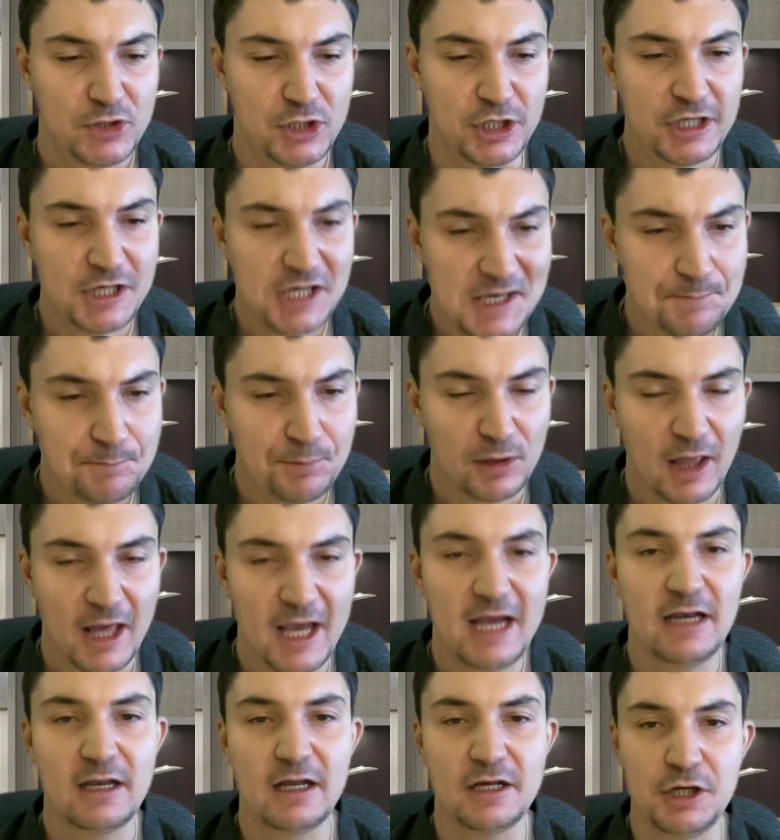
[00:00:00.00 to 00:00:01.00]
he
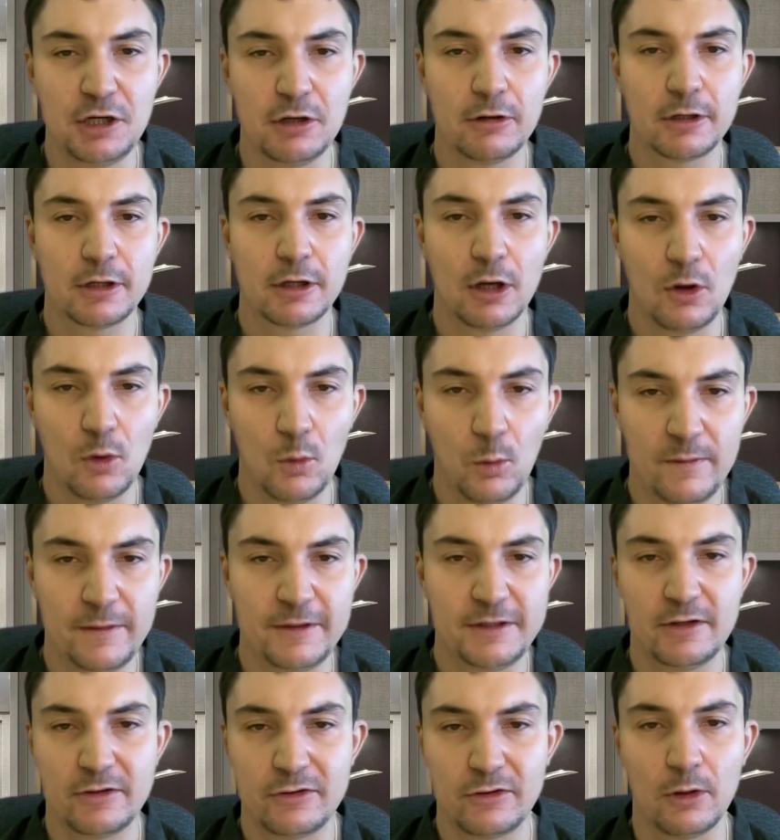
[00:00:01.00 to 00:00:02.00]
played a year ago
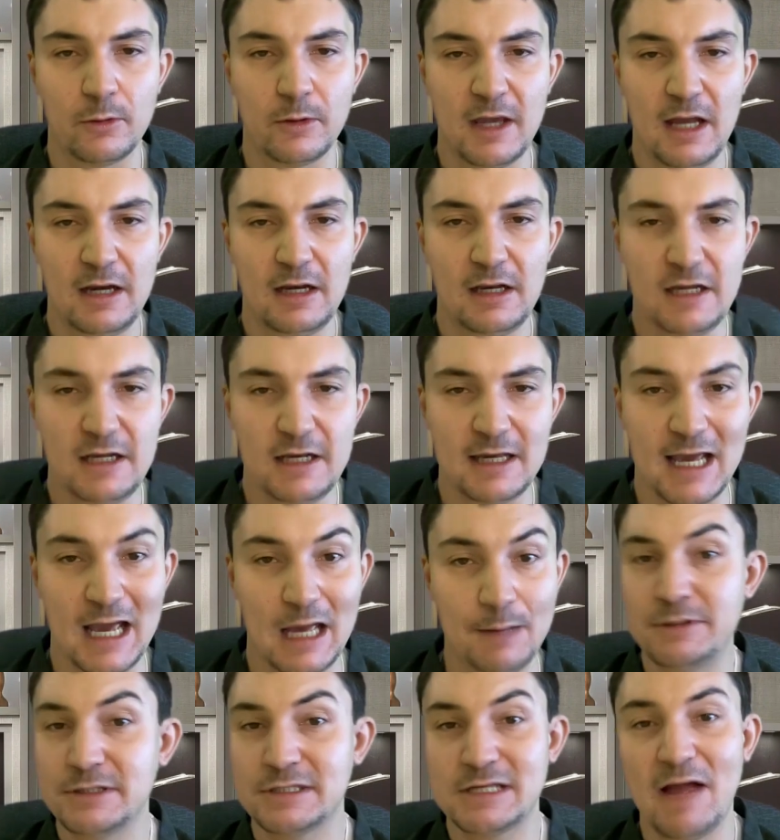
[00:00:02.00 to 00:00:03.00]
with a dislocated
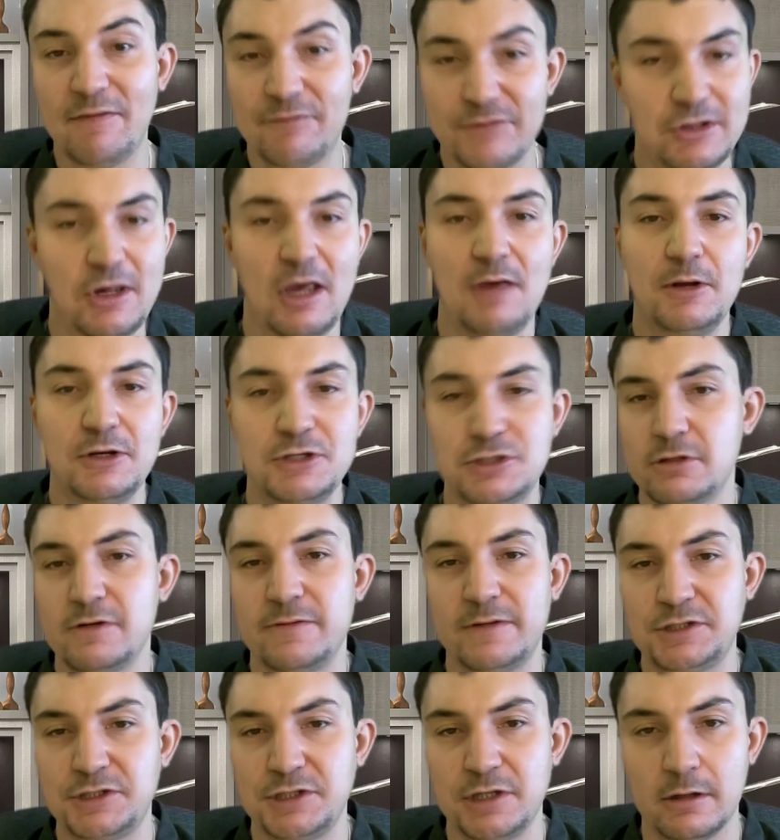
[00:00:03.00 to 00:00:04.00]
kneecap. He's got the same
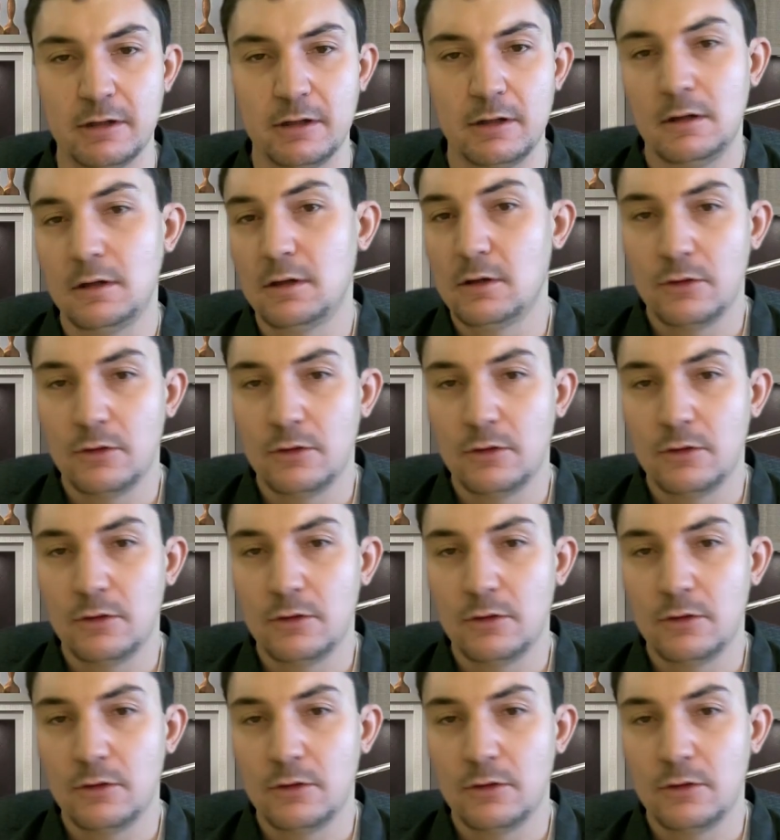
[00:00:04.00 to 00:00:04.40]
injury this year.